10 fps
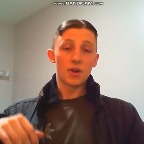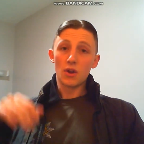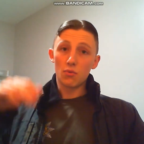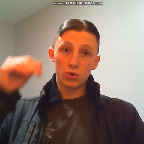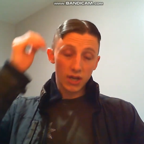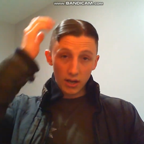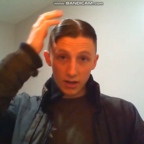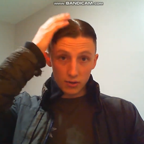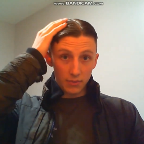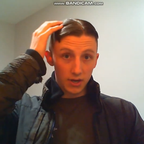We'll take a
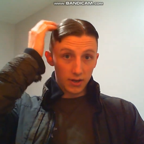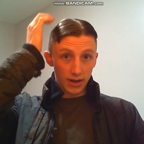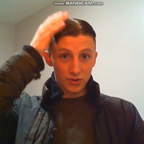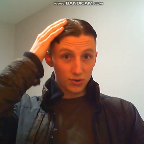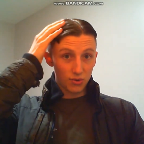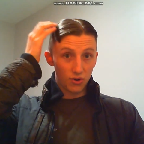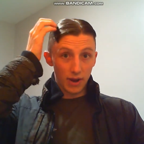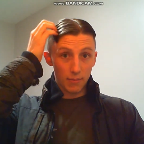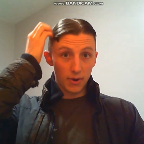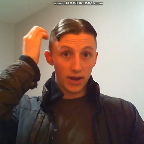little minute now to talk
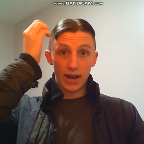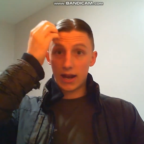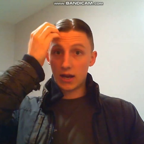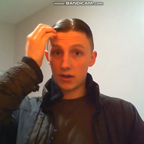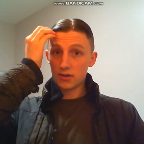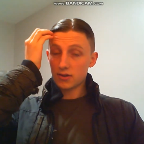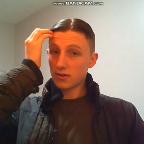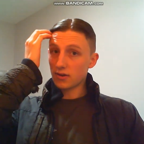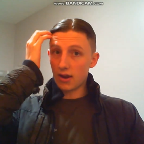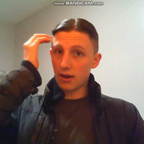about my haircut.
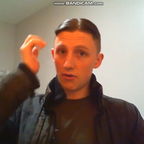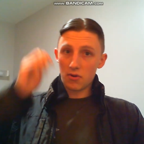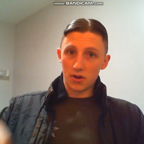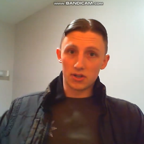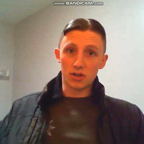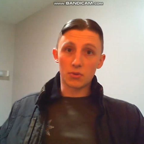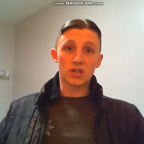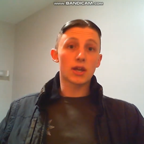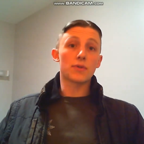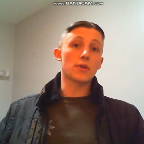Now, somebody
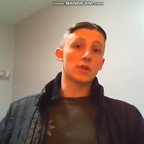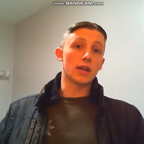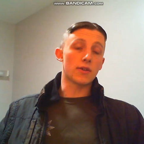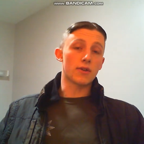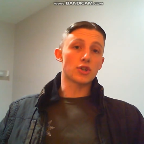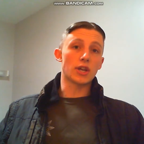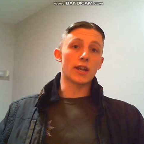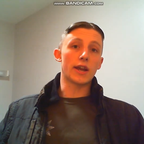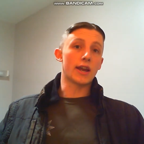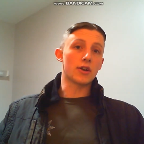said the other day that I should get a
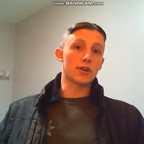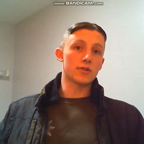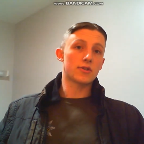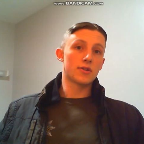haircut.